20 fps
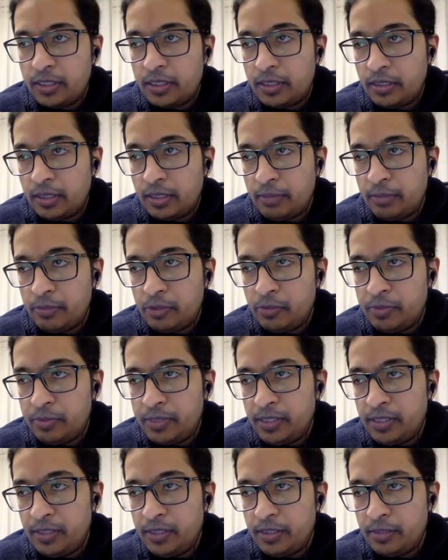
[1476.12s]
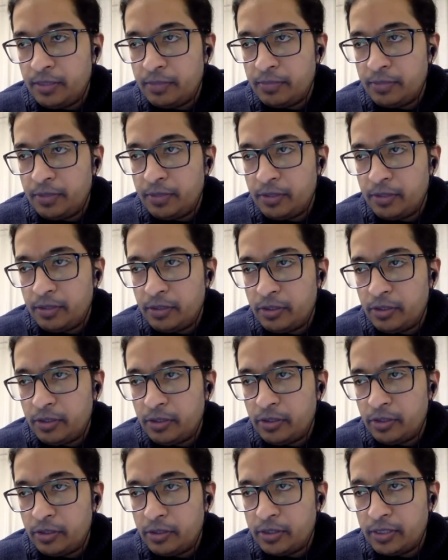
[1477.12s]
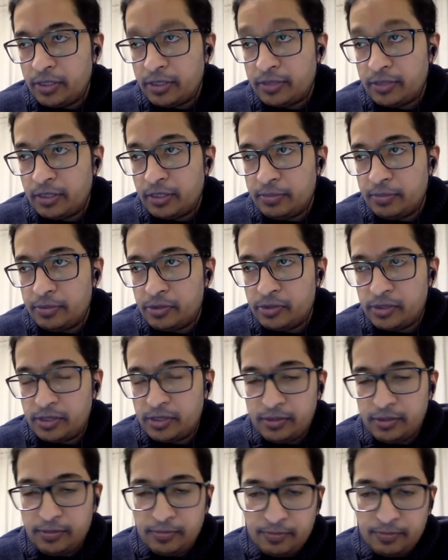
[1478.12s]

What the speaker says: I'm opening up your Dasa Bhukti.